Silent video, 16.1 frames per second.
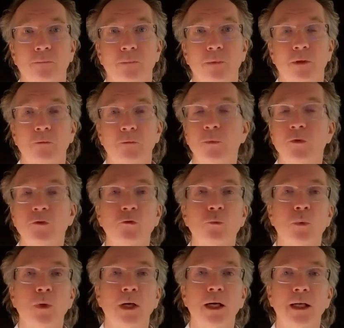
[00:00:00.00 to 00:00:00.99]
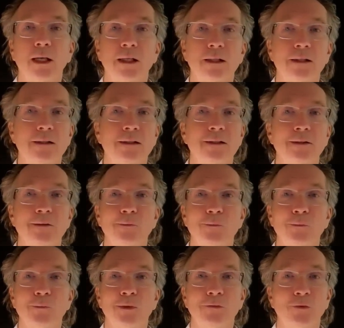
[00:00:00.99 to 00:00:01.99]
Which is why
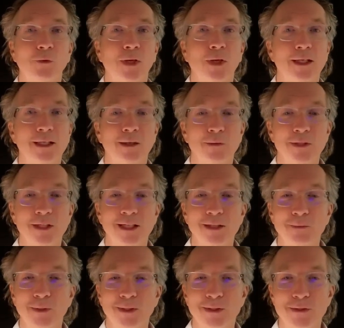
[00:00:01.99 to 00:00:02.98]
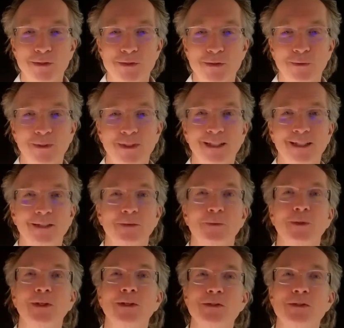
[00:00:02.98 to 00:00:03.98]
if you hang out with anyone who's doing any
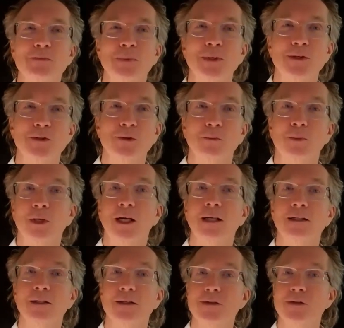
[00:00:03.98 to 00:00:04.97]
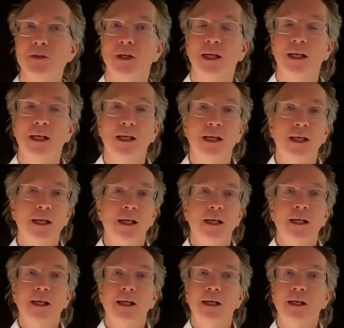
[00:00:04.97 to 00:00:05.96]
real spiritual practice,
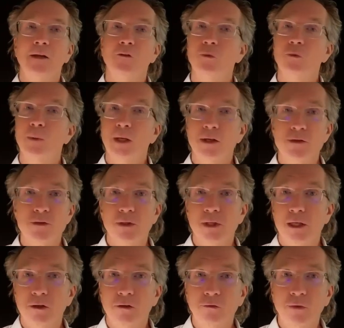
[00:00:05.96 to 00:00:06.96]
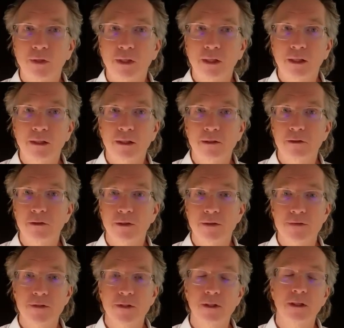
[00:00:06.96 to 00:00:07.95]
and someone asks you how you're feeling, and you
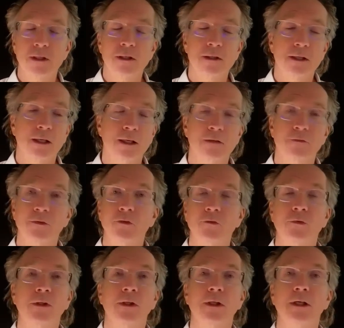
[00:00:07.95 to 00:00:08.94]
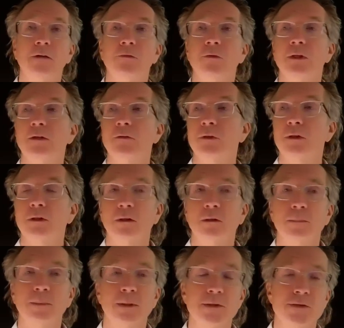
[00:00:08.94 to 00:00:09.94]
can say, oh God, I just feel awful. I feel
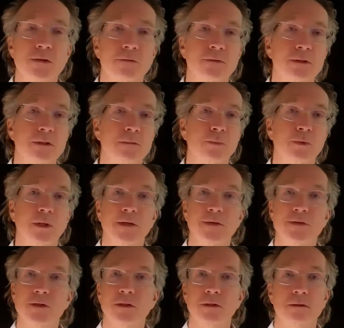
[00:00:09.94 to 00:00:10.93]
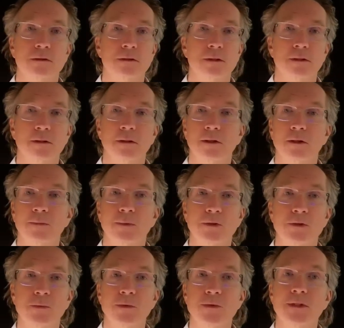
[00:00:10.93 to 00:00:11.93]
hopeless. I feel depressed. The other
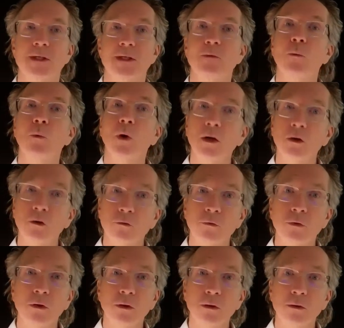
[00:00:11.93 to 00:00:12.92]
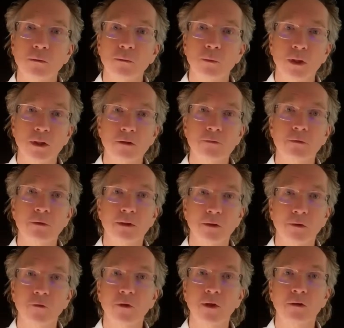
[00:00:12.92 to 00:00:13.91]
person will say, wonderful, wonderful.
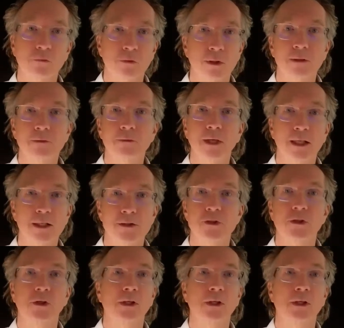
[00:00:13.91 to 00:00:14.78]
This sounds really rich.